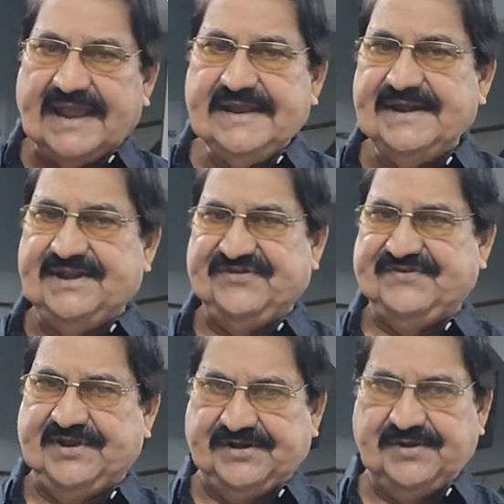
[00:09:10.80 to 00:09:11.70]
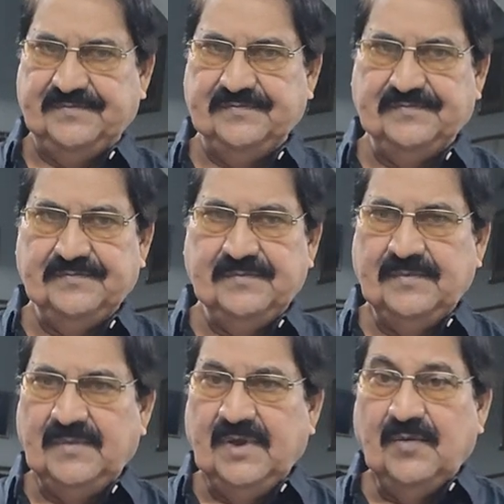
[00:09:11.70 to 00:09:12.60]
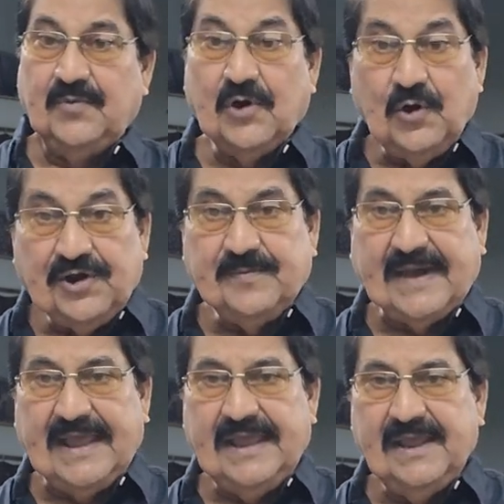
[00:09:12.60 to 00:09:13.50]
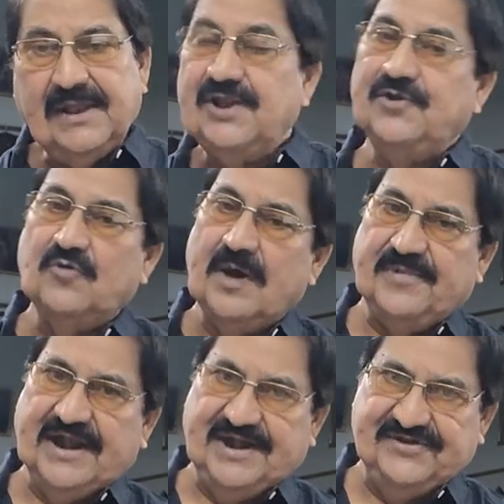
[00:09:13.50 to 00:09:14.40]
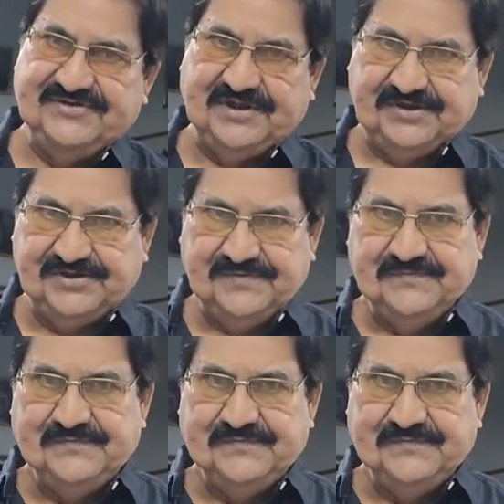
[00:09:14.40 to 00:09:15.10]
Balangir district, followed by Nuapada district.